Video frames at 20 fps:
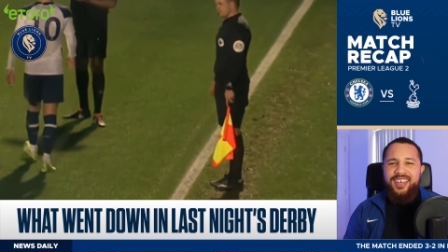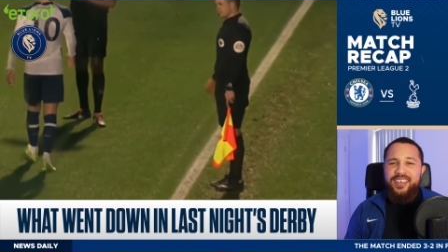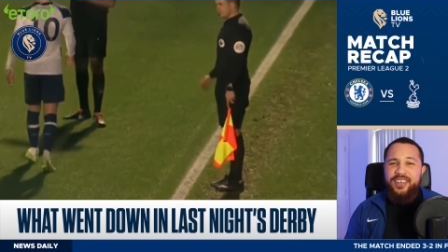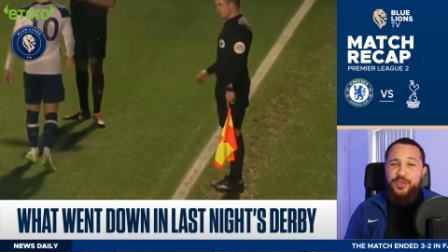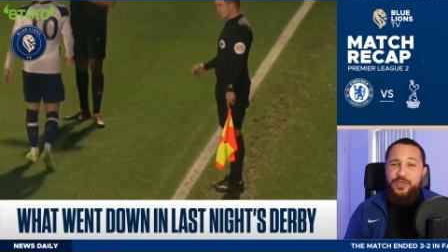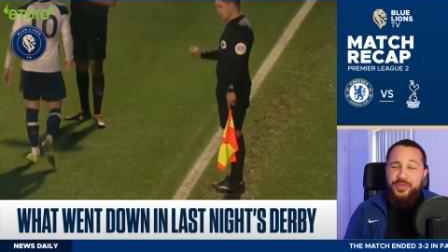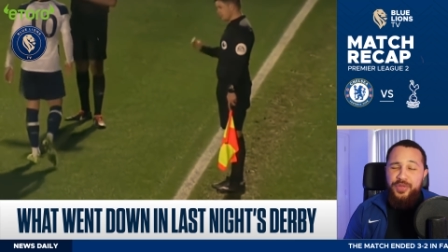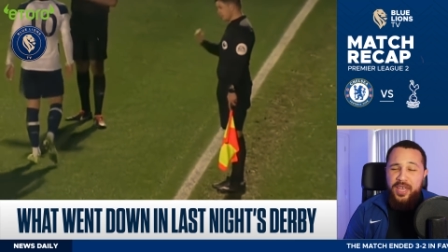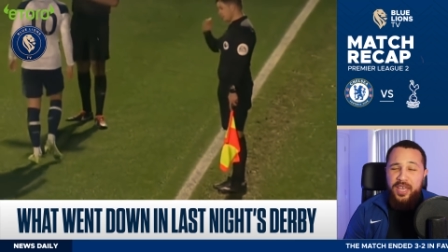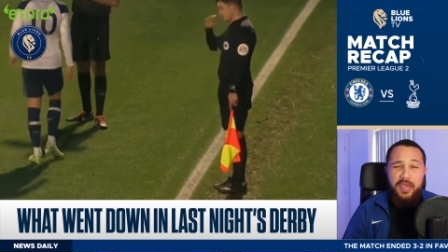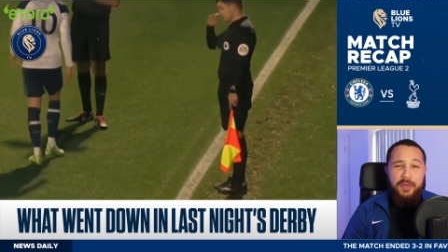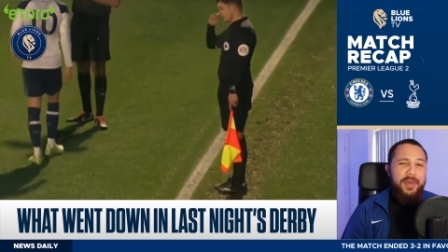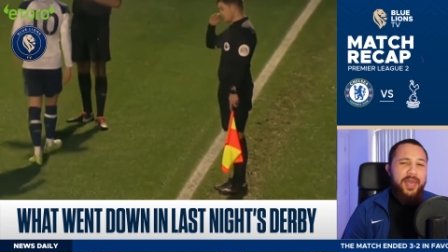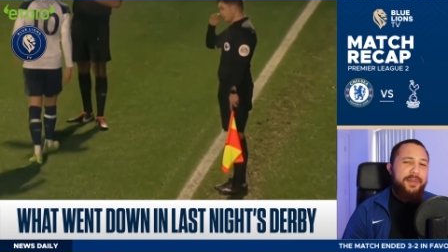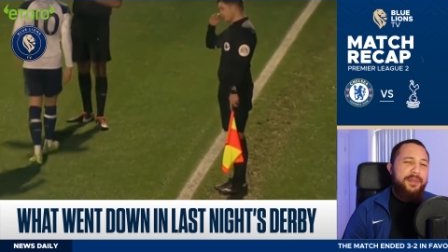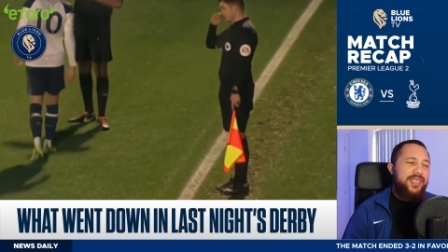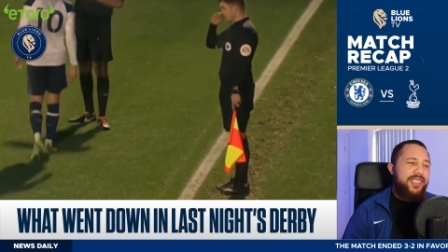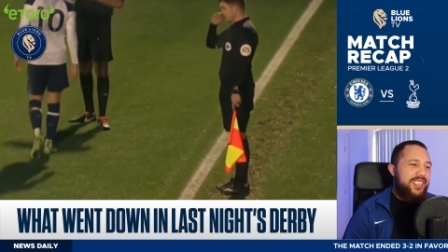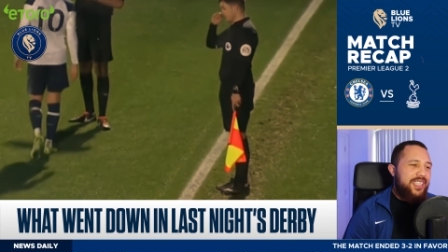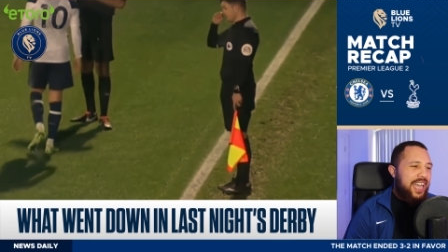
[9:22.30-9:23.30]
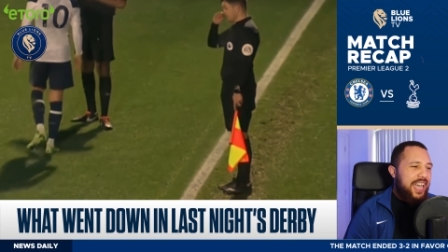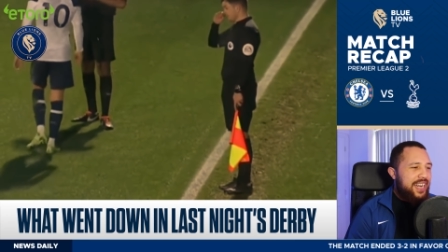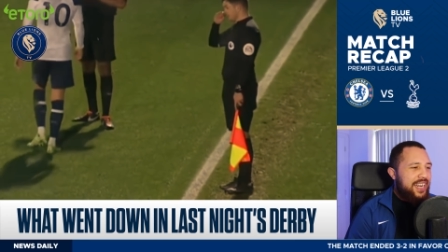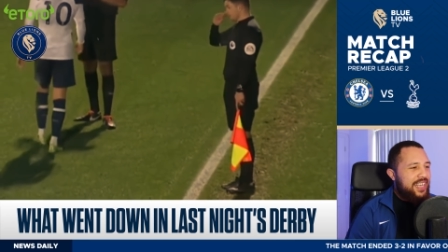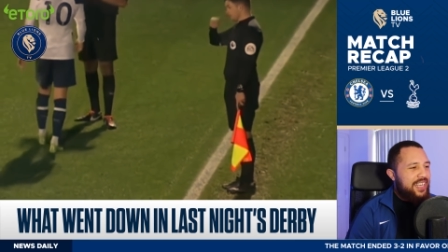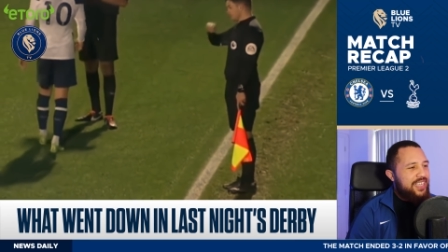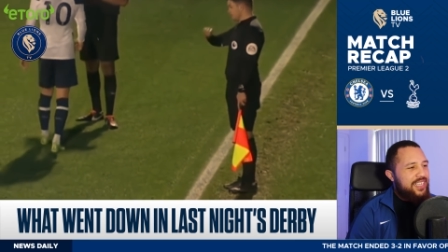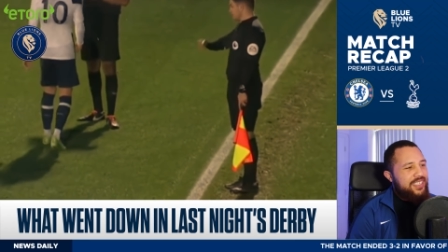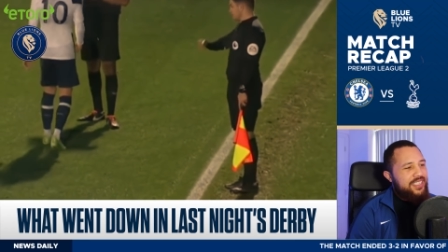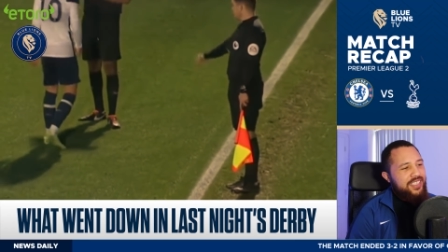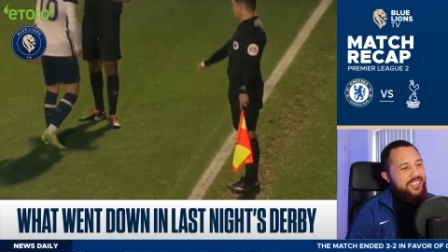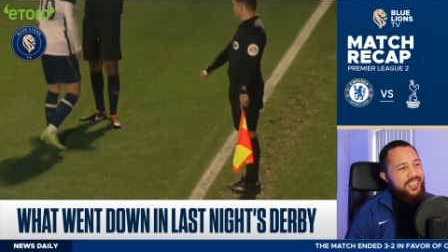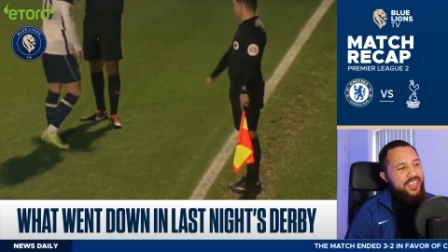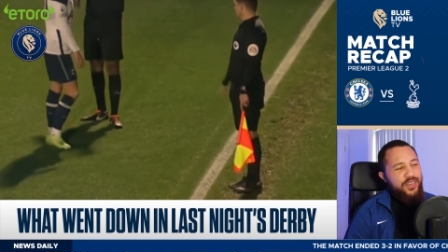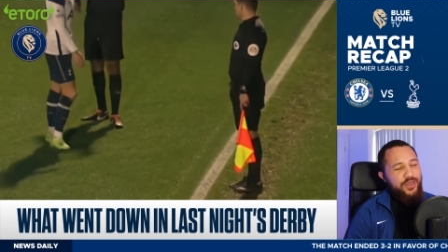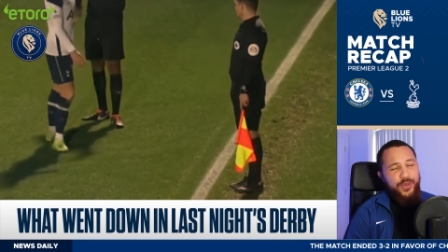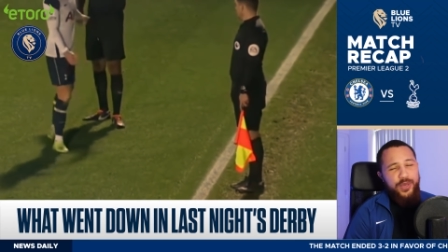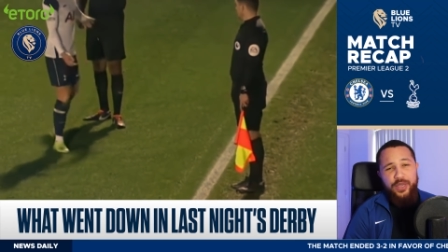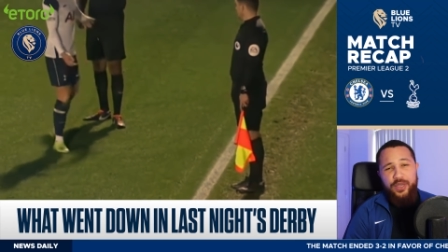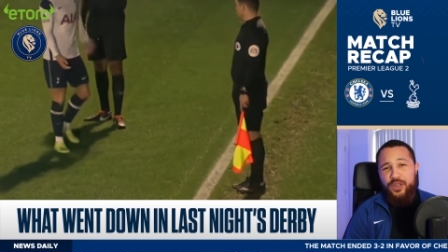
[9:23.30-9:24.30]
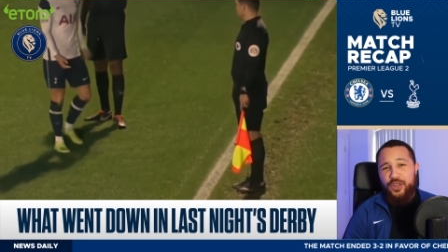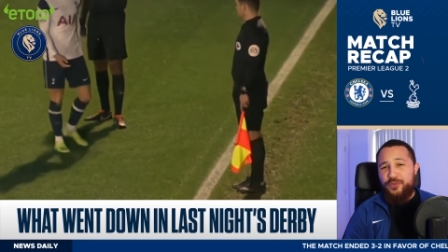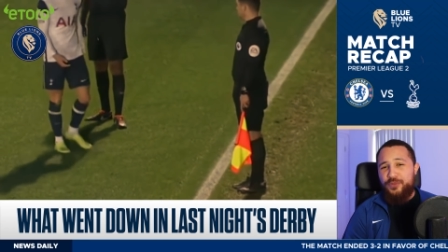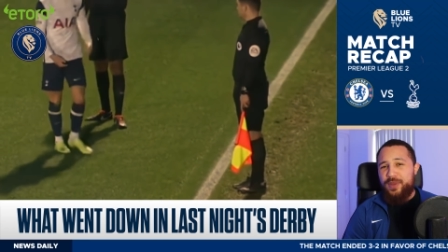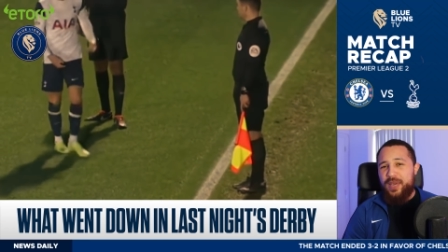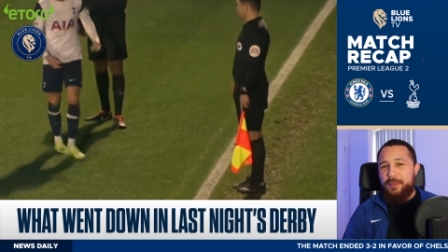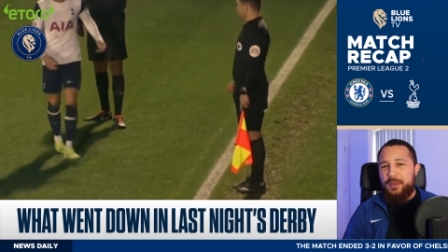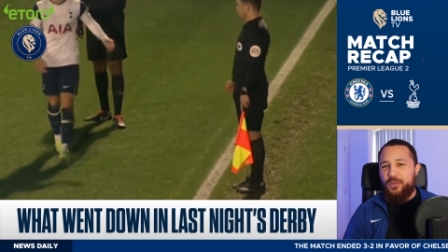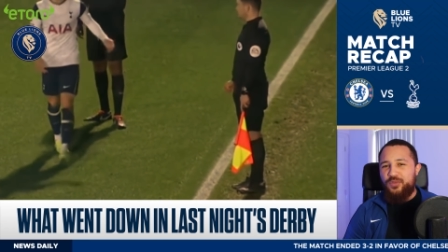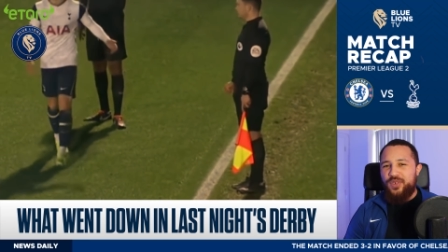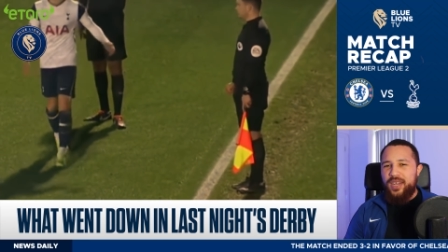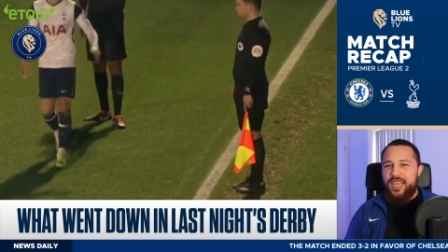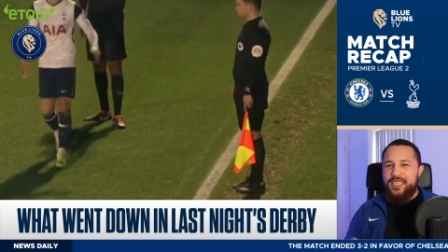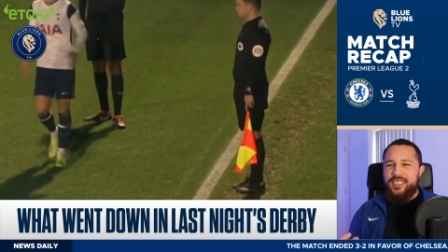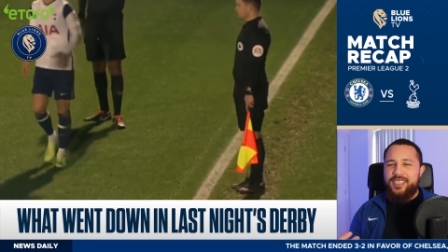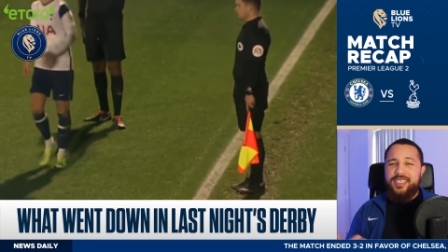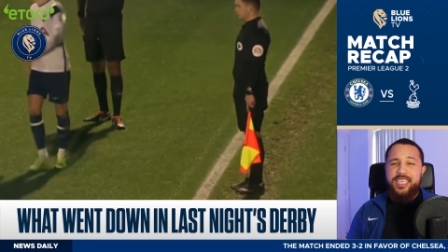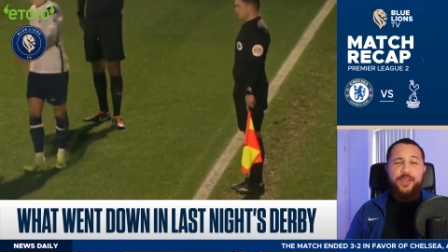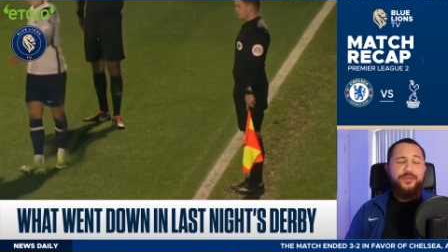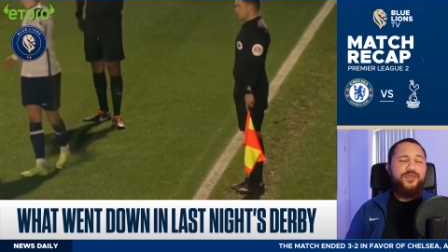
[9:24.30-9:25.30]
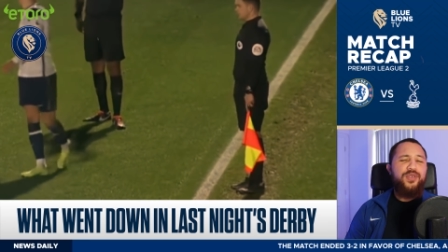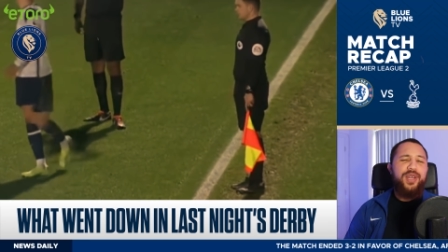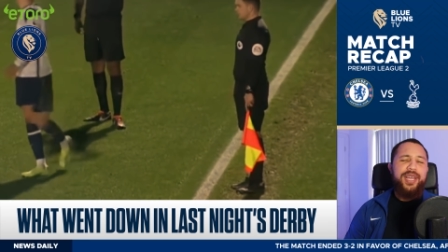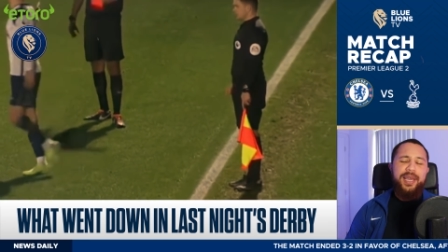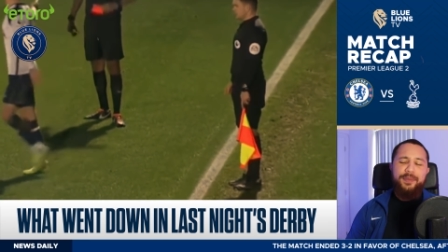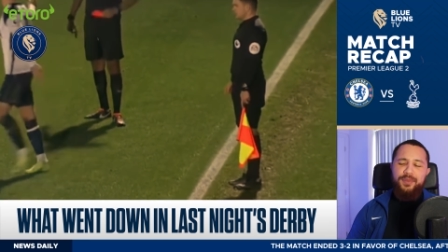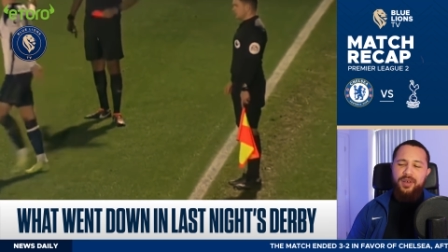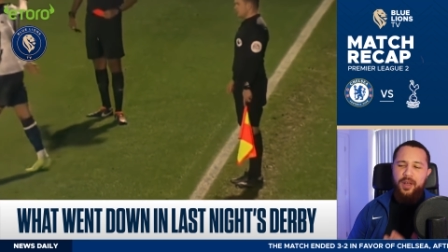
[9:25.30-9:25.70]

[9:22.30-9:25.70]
you're thinking maybe Danny, you know, you could have maybe reacted differently.